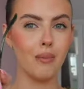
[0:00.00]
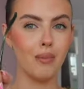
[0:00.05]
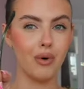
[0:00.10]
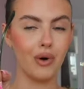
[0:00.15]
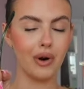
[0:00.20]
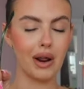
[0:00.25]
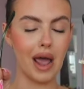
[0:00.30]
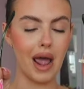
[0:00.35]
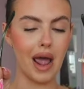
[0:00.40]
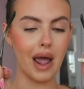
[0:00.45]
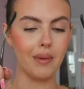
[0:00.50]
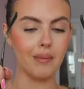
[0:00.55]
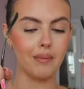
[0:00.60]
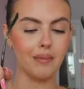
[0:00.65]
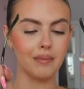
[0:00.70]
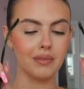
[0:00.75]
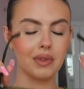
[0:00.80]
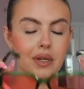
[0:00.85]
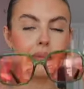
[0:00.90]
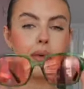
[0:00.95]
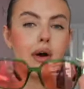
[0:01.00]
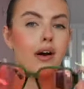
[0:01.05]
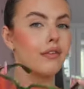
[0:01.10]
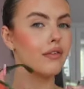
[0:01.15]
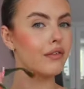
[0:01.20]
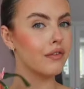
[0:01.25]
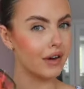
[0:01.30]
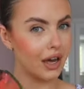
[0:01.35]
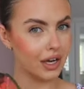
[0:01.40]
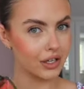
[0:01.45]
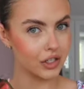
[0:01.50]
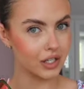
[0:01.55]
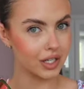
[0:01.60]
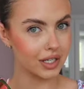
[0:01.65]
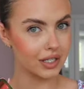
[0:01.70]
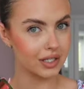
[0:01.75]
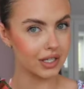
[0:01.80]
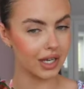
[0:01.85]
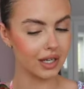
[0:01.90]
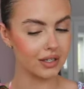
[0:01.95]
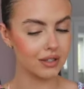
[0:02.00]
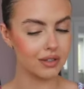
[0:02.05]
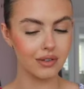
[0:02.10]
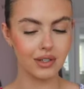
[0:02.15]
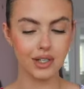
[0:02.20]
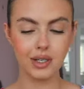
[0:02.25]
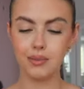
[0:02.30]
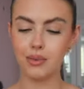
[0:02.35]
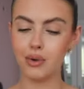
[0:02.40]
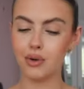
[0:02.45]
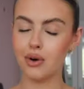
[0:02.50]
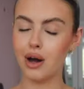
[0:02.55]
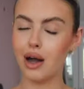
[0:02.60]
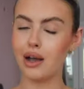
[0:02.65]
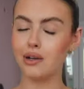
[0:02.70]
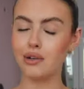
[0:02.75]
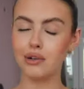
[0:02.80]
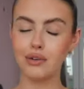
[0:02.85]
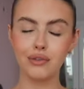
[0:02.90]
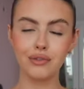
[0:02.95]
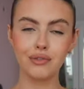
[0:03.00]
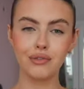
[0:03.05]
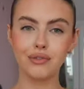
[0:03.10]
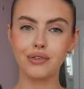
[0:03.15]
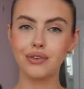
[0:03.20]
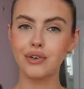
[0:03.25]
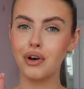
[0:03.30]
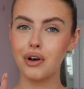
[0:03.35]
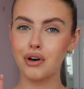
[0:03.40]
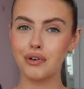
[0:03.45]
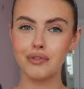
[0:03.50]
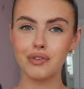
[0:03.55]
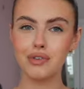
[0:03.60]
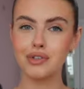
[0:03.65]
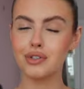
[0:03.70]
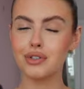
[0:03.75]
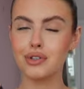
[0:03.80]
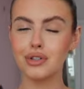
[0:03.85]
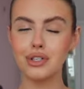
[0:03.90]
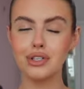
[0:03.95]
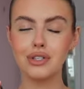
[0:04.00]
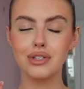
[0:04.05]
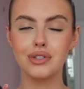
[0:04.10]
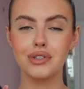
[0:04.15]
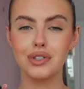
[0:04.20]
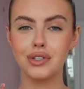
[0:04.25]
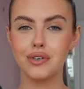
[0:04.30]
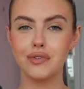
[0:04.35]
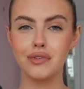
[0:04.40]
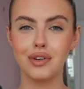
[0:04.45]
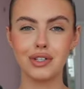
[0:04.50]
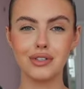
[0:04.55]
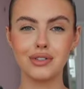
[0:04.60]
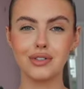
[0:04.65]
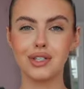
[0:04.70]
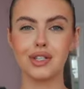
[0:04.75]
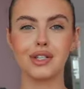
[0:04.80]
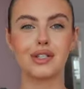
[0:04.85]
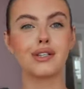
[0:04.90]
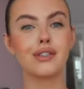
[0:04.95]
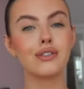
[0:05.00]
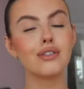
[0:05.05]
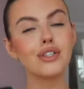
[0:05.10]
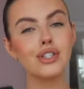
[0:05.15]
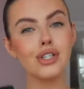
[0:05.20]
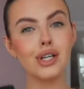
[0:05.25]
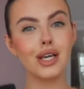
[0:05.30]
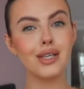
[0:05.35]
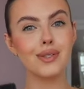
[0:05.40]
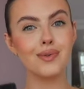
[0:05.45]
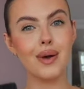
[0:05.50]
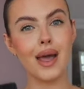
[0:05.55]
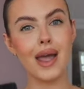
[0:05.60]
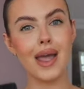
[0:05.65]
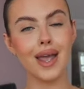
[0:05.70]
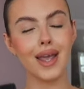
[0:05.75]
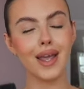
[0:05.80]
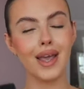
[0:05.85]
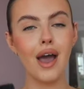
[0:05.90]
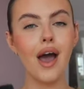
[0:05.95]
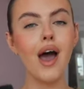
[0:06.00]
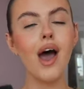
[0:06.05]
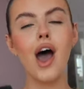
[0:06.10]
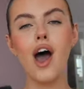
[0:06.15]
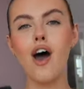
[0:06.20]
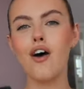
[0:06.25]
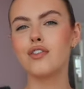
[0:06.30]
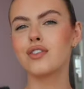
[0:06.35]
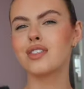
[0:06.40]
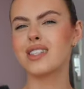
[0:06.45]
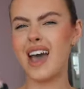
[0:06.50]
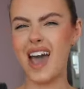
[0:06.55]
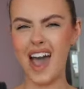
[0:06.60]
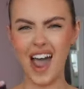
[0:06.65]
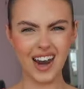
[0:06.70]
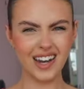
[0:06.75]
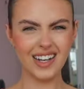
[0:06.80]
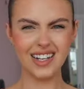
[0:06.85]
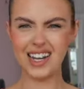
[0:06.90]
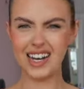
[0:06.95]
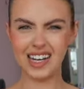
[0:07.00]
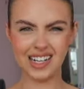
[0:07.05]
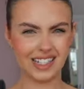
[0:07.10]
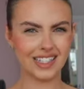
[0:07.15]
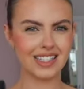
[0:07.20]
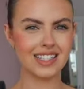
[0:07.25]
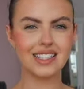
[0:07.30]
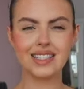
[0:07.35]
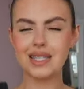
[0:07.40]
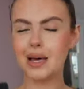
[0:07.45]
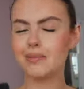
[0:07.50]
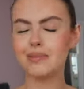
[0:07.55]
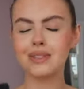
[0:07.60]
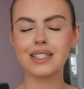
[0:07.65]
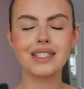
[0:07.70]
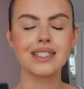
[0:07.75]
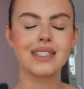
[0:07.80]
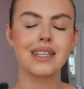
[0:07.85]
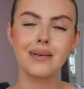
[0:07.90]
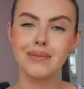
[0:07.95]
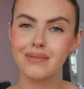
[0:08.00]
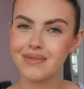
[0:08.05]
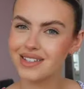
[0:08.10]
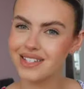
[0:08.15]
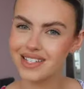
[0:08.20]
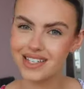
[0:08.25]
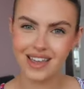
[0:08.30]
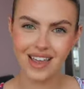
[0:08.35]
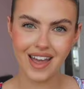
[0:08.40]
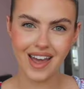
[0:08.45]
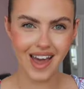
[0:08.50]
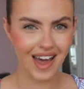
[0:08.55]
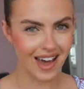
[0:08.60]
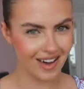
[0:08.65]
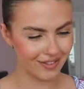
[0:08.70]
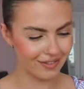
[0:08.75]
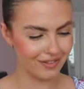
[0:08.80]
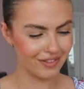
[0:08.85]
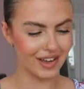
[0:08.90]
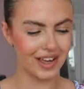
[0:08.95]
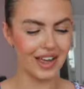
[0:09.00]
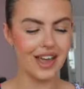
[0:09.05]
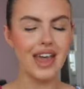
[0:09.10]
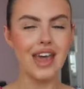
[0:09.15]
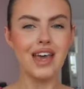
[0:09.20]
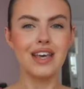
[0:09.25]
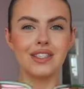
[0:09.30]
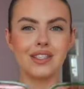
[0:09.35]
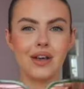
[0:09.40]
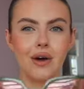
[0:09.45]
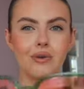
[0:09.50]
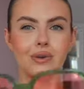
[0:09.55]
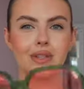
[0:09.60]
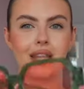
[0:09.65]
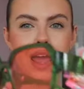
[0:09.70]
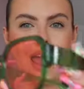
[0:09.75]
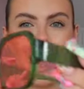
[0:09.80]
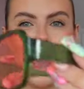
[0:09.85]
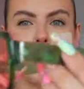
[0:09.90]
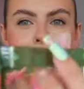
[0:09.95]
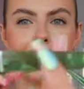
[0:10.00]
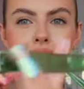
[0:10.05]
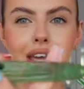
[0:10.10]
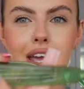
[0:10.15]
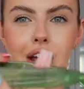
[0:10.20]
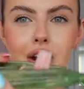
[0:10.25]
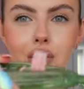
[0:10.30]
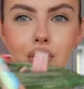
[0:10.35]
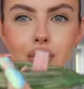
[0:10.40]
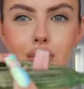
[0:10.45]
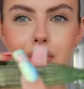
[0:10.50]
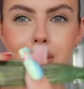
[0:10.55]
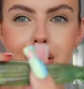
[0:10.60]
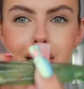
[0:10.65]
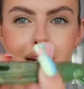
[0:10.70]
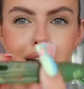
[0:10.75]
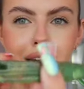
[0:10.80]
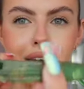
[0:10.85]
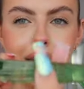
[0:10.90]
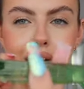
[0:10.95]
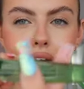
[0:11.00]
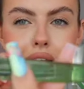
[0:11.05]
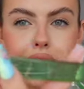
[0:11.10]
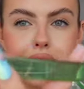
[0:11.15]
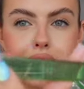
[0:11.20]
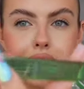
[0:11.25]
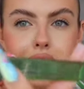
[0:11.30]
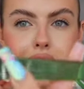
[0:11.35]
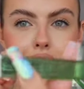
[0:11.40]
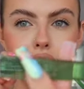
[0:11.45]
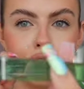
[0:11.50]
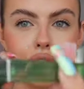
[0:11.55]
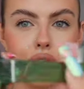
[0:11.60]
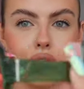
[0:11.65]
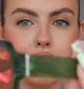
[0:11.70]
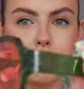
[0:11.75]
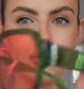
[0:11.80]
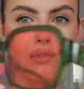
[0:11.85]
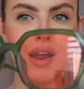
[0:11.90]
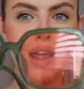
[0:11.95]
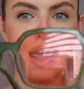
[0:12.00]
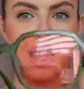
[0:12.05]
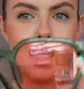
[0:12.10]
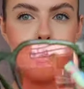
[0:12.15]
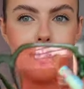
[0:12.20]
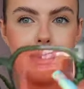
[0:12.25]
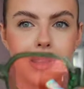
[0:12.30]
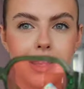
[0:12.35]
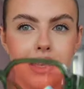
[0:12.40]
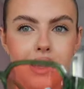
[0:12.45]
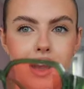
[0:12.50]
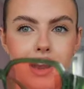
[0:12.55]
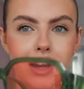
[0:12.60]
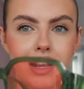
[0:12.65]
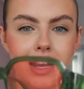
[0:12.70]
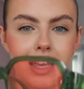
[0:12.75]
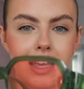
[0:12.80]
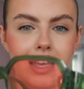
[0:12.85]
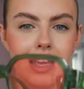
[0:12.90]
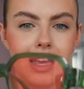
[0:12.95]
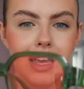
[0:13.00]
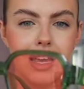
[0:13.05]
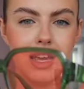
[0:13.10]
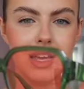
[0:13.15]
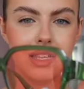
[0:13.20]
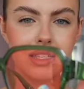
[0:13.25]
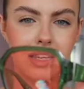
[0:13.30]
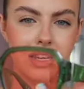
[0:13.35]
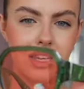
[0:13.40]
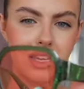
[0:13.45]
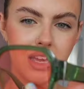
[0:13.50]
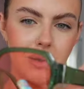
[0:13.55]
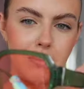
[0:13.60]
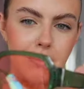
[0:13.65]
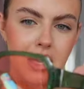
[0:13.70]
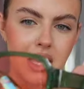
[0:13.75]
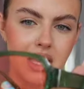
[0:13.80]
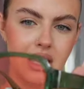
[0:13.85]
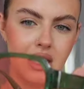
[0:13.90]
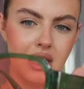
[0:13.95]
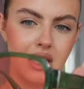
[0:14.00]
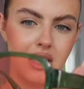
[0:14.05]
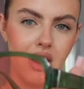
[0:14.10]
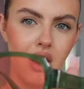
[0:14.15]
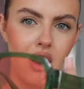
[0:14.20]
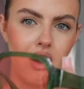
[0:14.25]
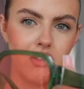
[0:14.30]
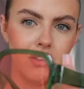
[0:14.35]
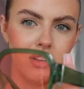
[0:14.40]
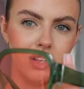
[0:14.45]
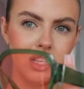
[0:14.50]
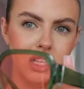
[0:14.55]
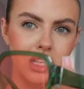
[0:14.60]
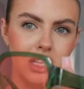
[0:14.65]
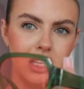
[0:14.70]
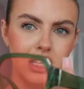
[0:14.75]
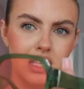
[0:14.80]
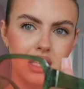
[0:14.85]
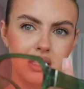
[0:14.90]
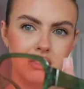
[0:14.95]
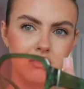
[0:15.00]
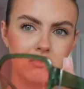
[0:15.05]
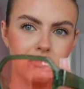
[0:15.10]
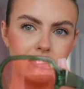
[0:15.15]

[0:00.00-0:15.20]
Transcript: but they're more of a fashion accessory. But I love colourful sunnies and stuff. I just think they're such a nice way of just adding a little something to your outfit. So they have like a green, like see-through frame, and they're kind of like a pinky, corally,